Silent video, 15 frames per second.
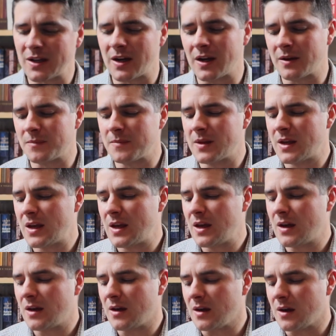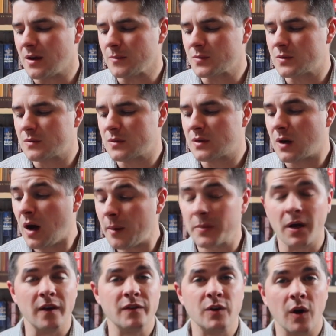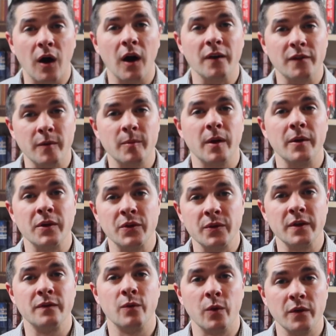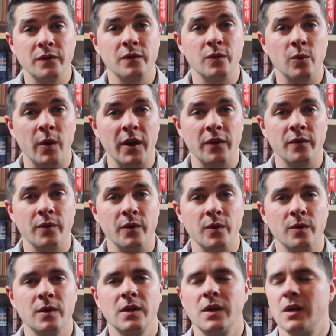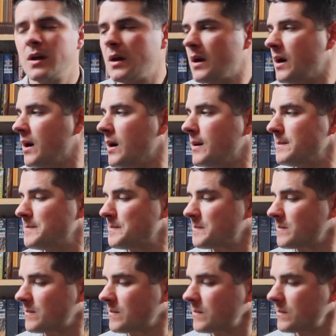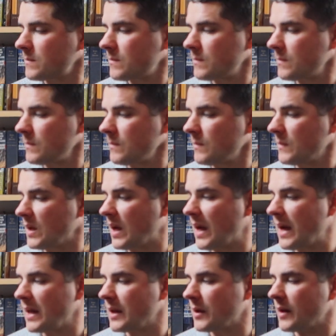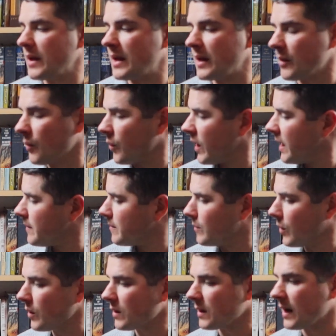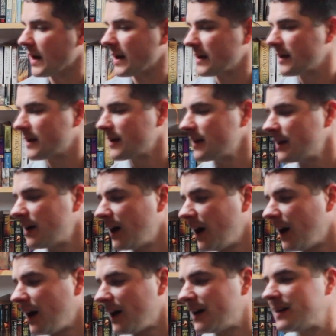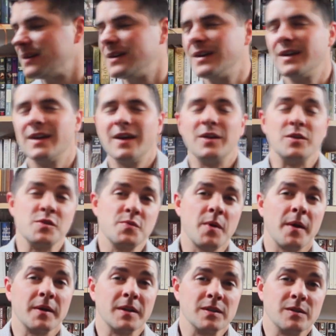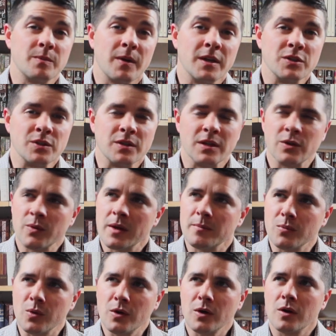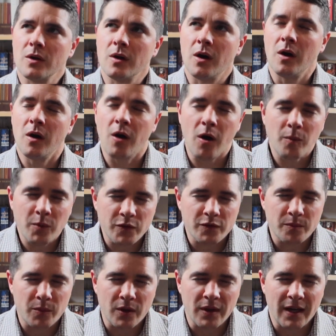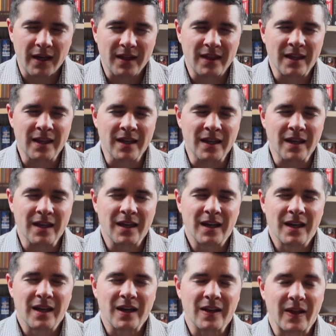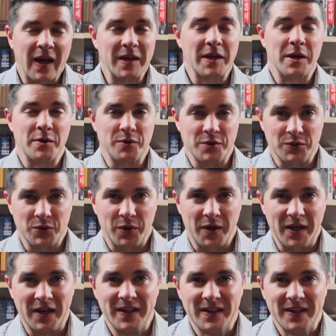caught me off guard for probably 3/4 of the way through. And it read more like, this is probably going to surprise you, it read almost more like the Gladiator story.